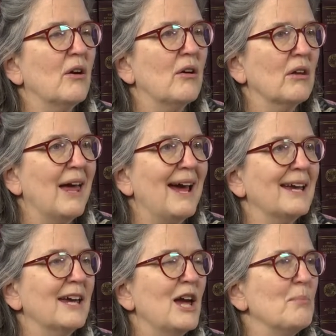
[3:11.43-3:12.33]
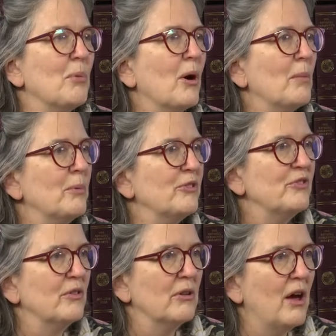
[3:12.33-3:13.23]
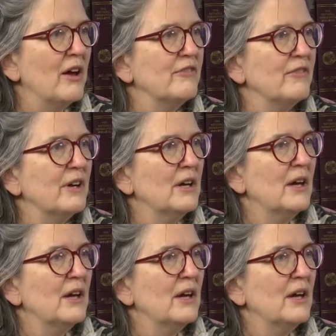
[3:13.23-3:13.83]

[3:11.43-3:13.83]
are lacking a purposeful life.